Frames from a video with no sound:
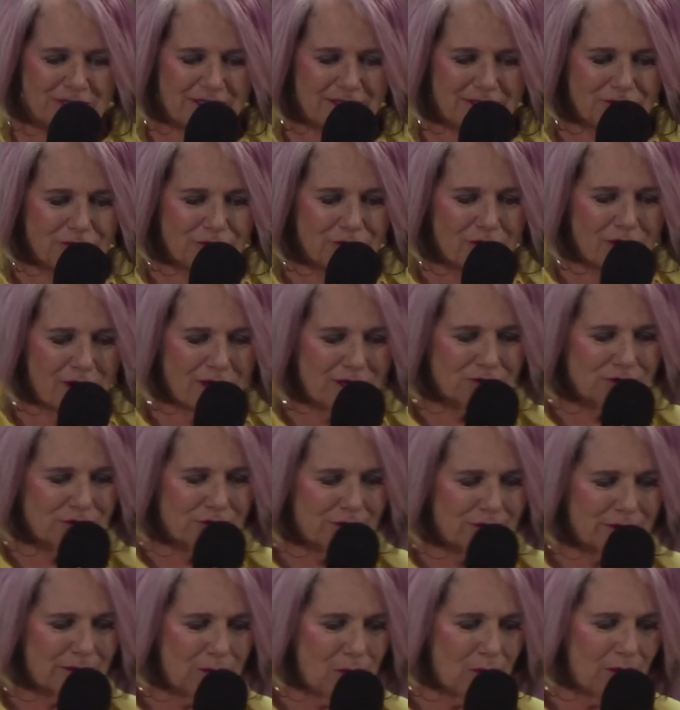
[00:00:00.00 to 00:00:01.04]
in your heart to
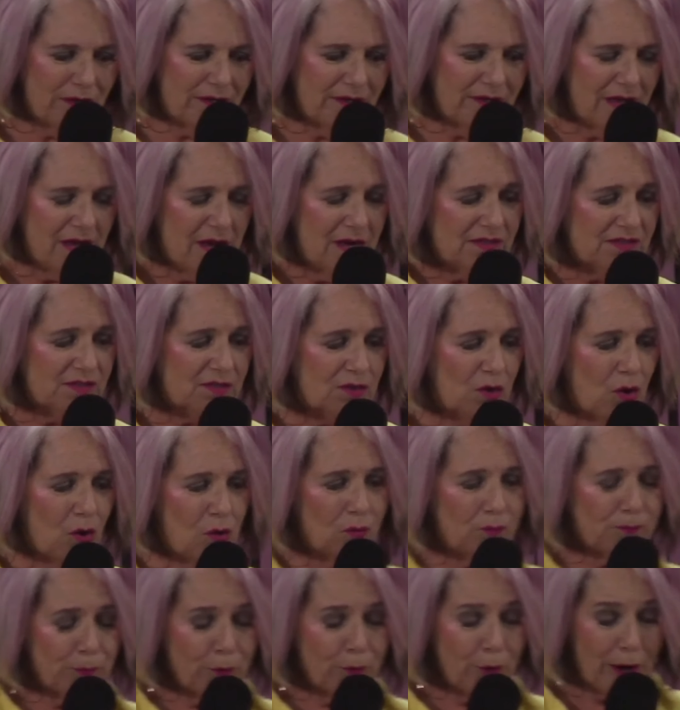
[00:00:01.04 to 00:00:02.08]
the Lord.
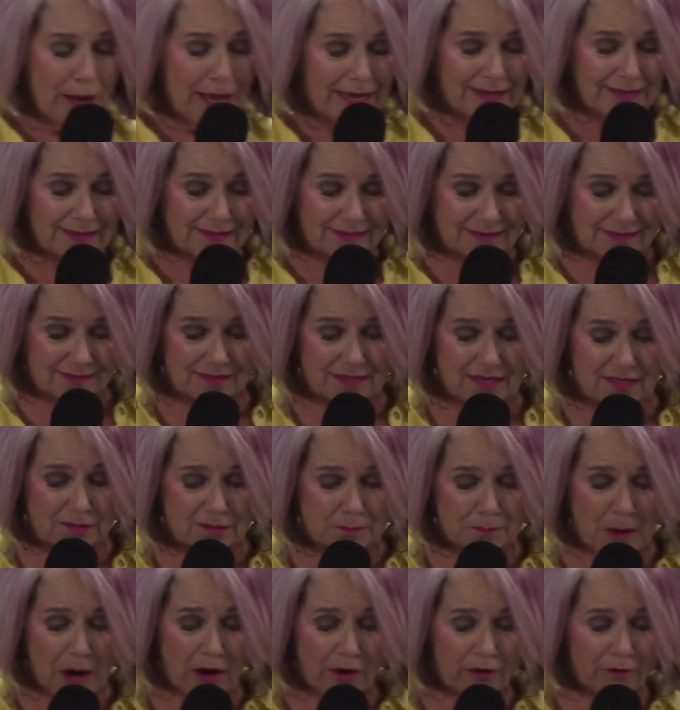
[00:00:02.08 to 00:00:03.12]
So praise is
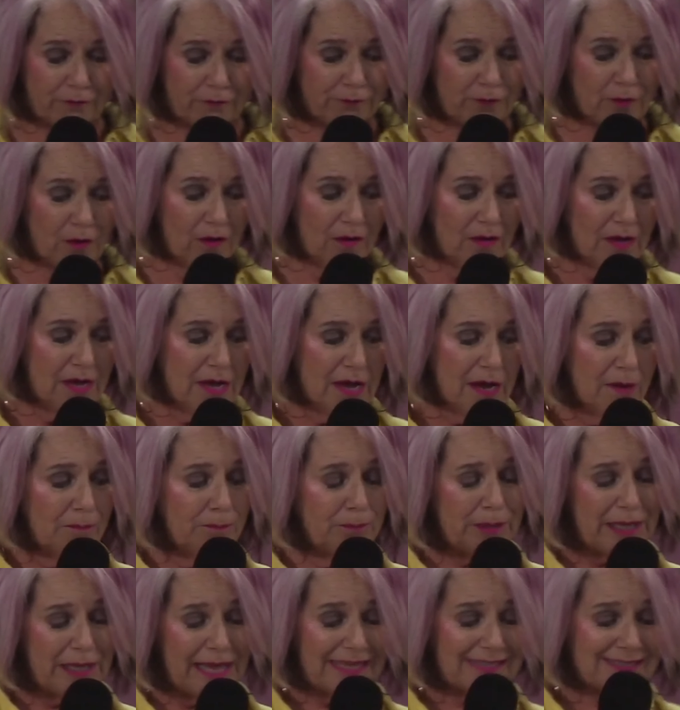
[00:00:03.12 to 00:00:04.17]
powerful.
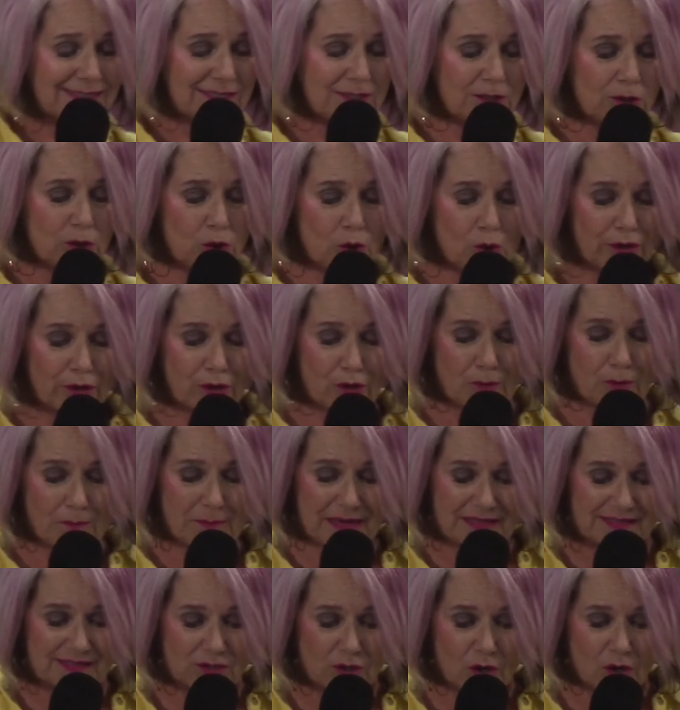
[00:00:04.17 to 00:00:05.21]
Bless the Lord, O
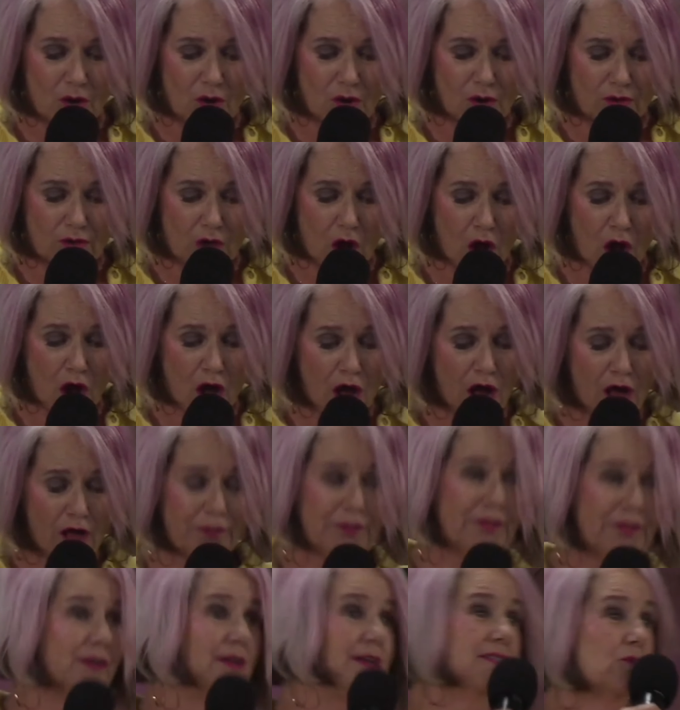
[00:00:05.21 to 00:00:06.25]
my soul. All
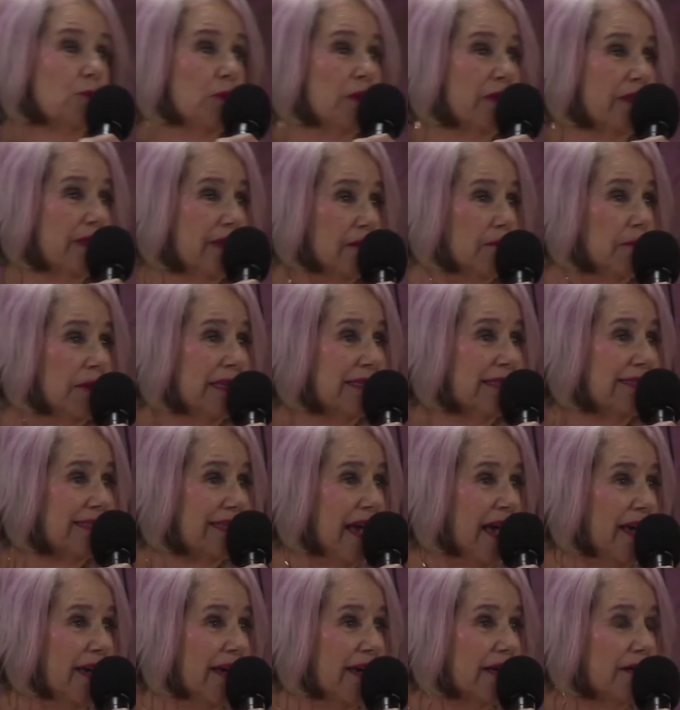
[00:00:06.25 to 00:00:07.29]
that is within me,
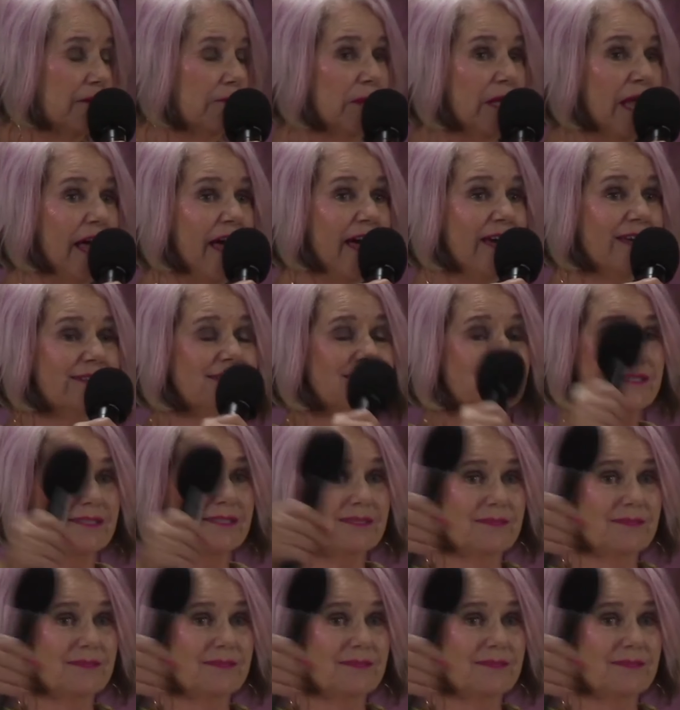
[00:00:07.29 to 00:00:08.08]
say it. Bless